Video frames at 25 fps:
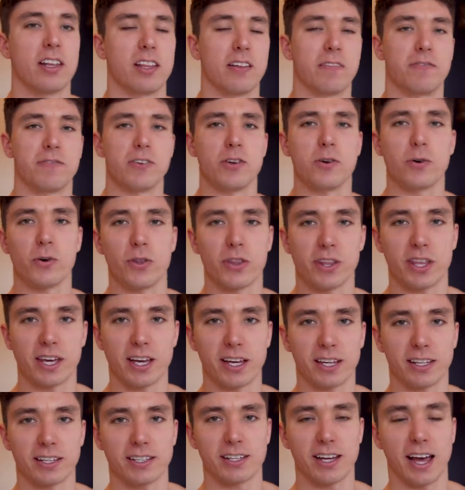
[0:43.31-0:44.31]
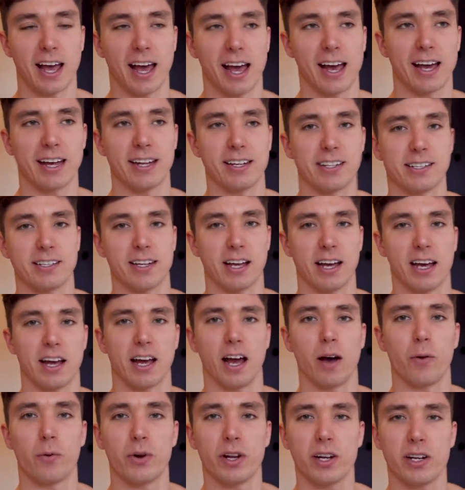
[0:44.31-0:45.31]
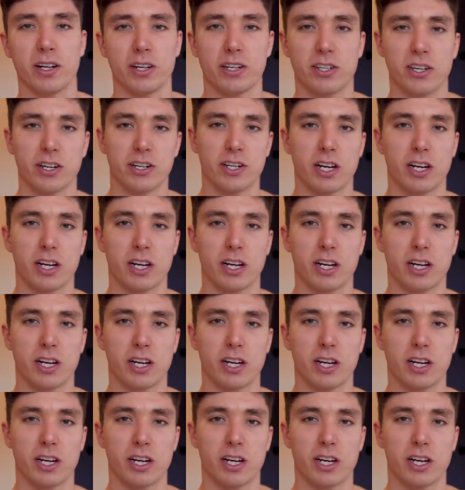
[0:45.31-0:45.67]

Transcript: view on things, and I wanted just